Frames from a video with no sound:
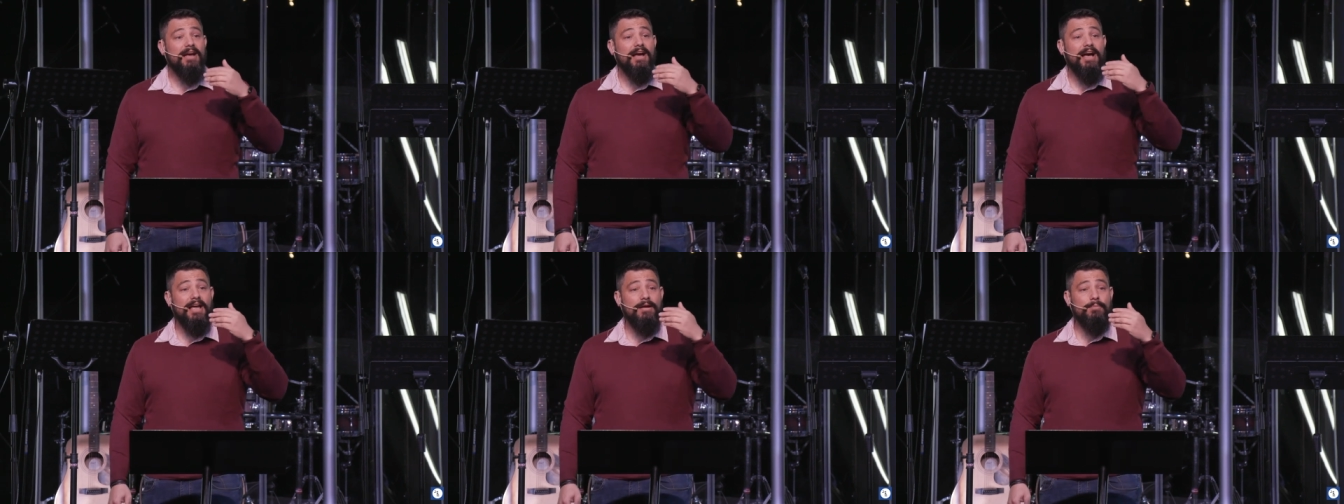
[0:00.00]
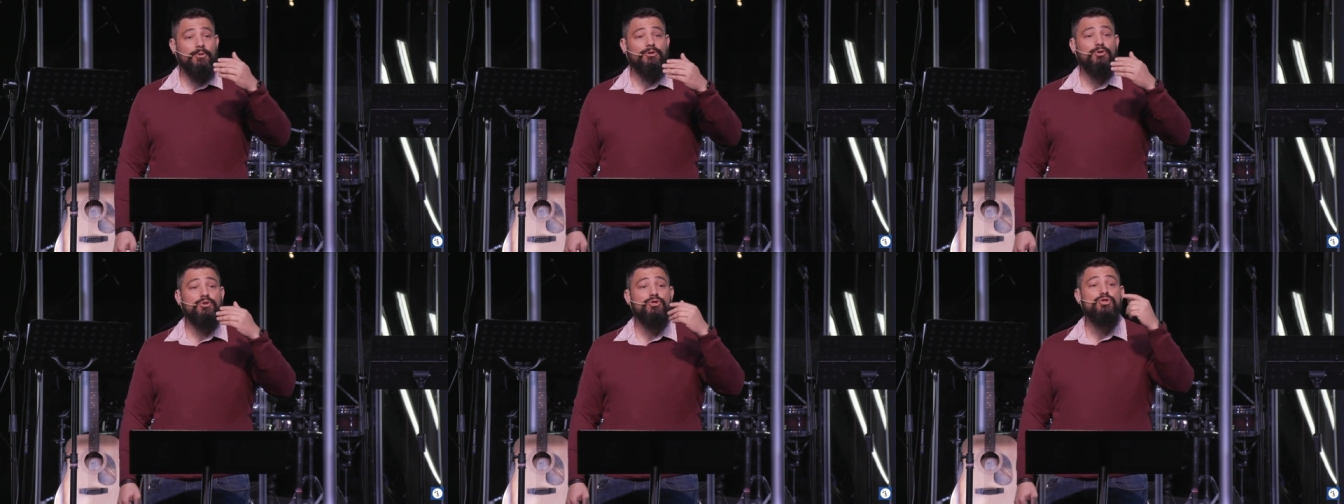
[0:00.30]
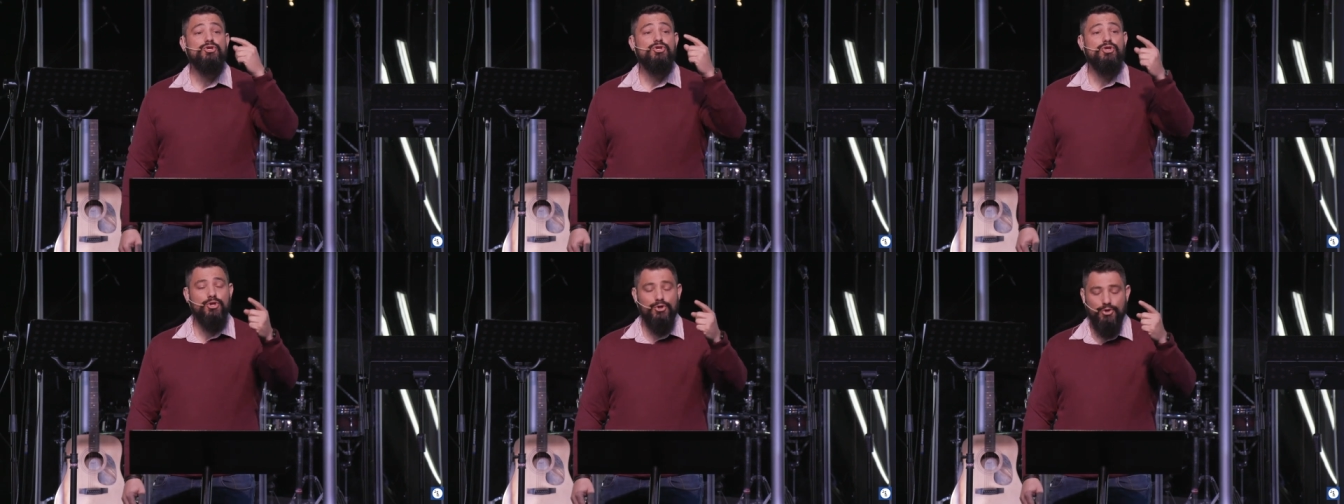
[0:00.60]
able to
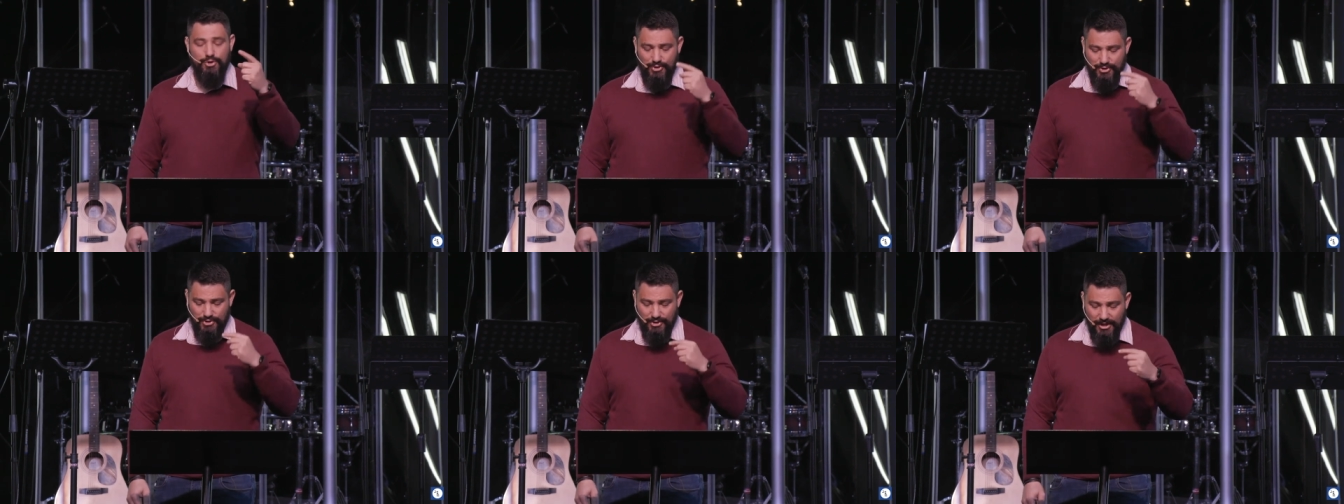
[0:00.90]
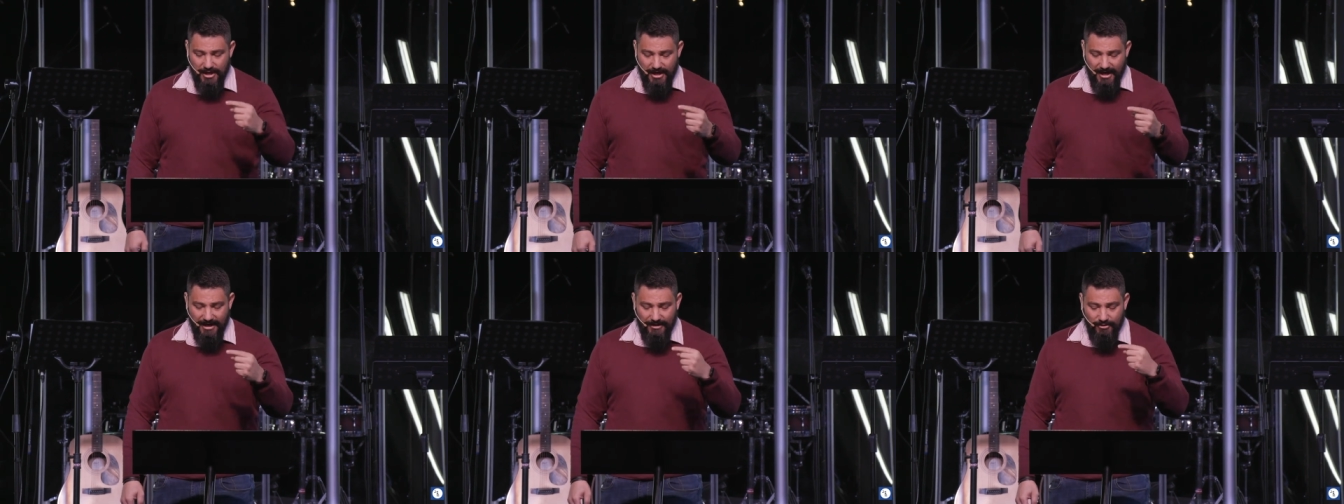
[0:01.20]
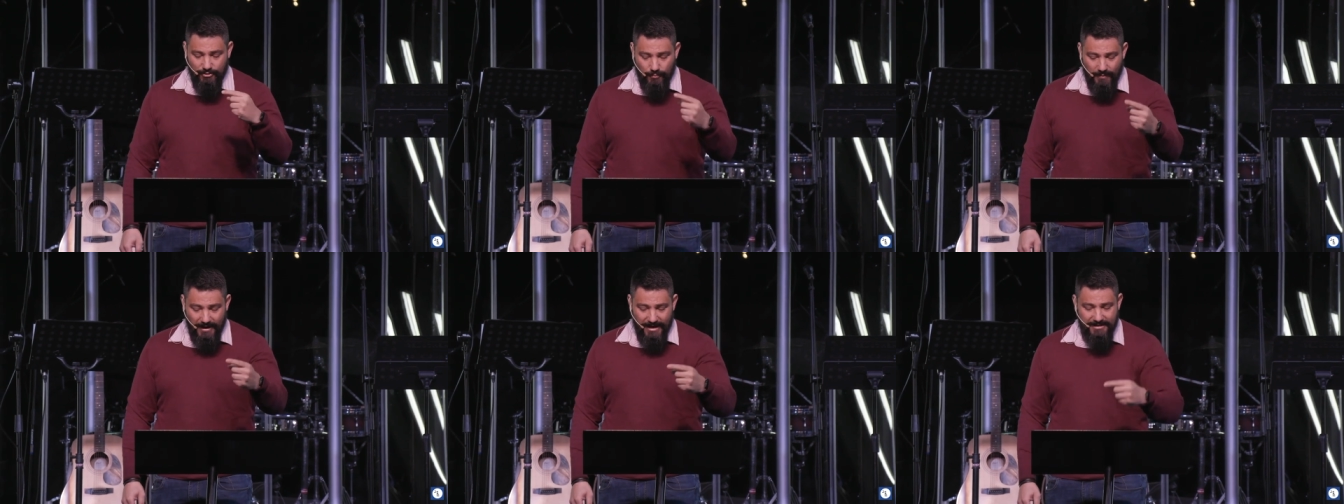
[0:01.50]
choose and
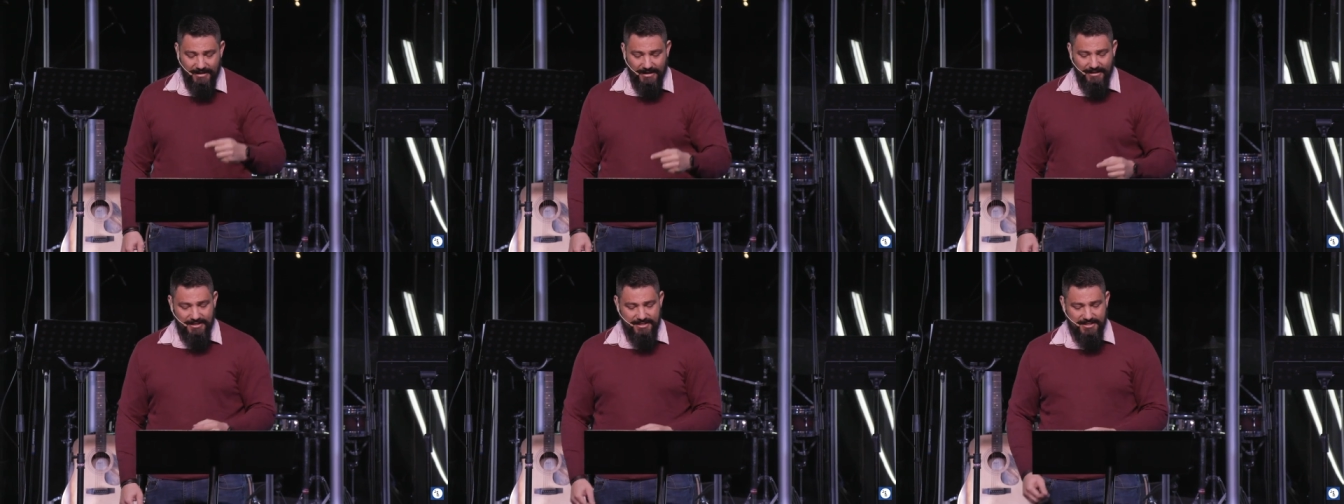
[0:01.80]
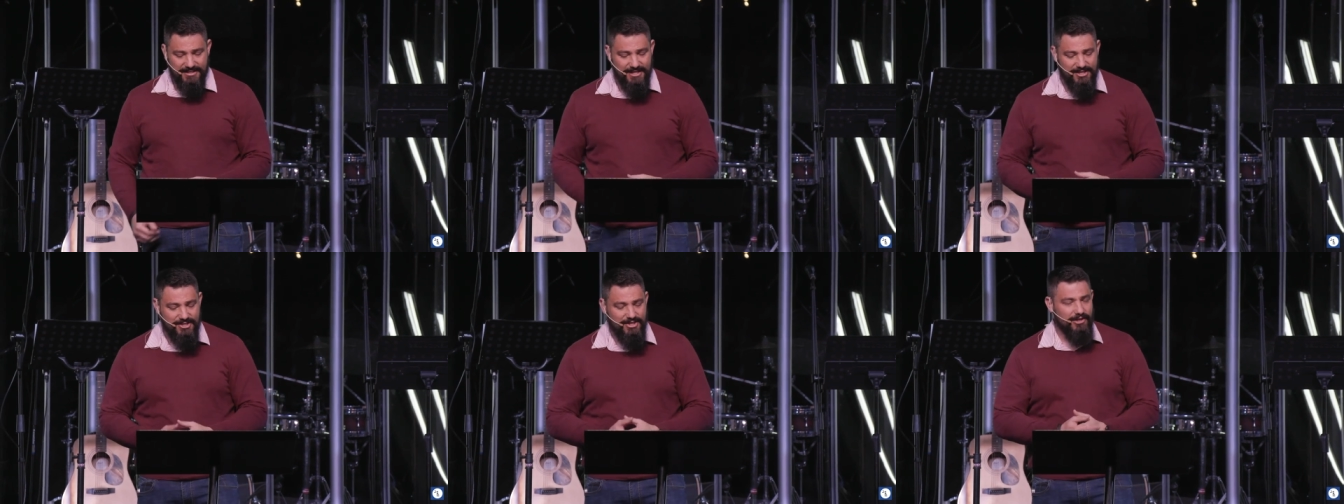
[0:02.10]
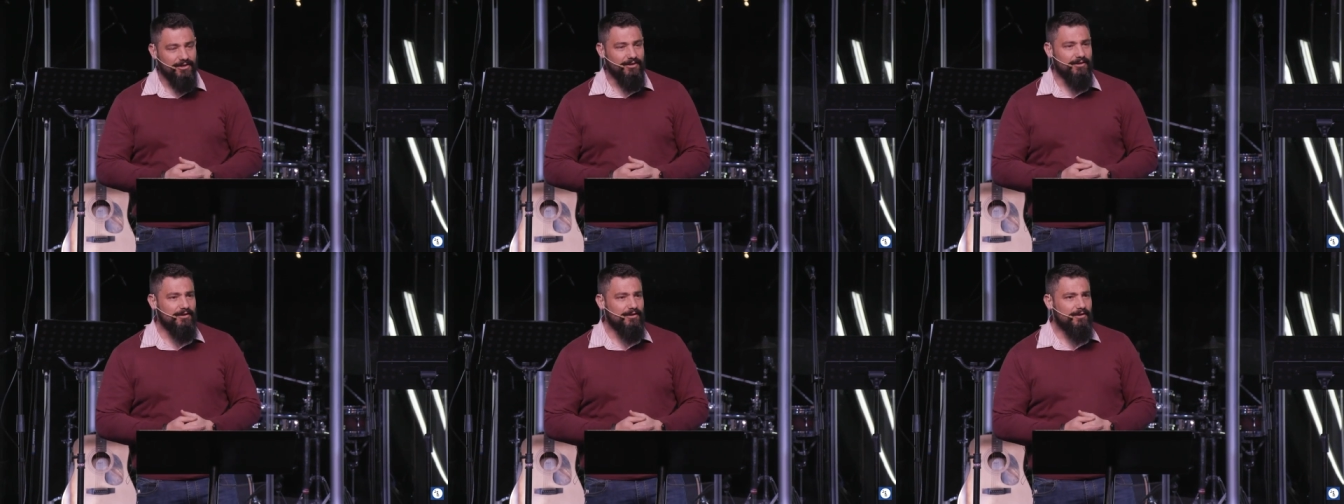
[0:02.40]
to make that
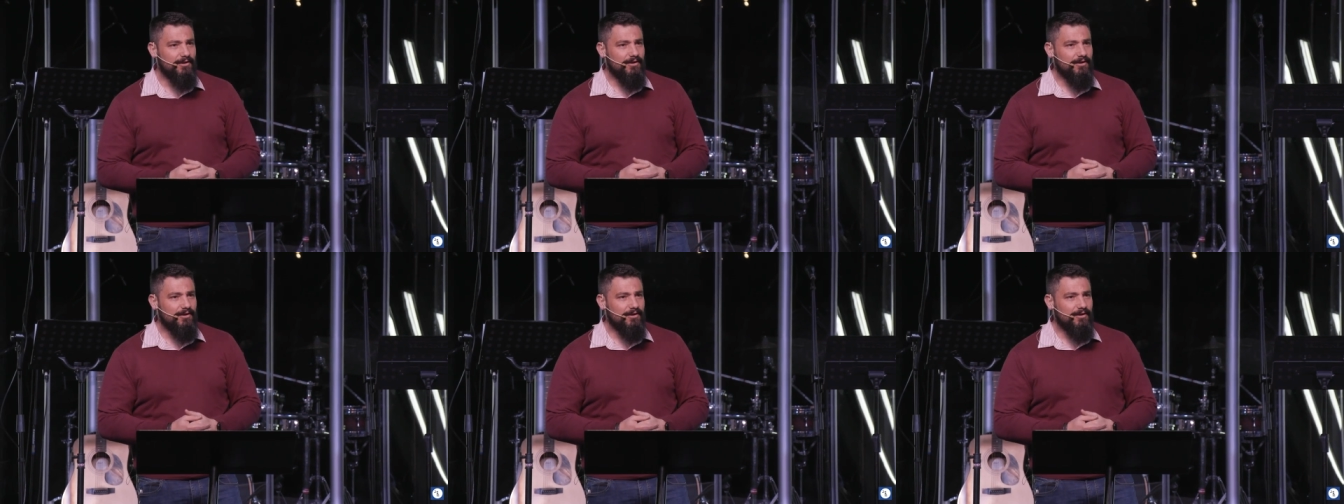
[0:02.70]
decision.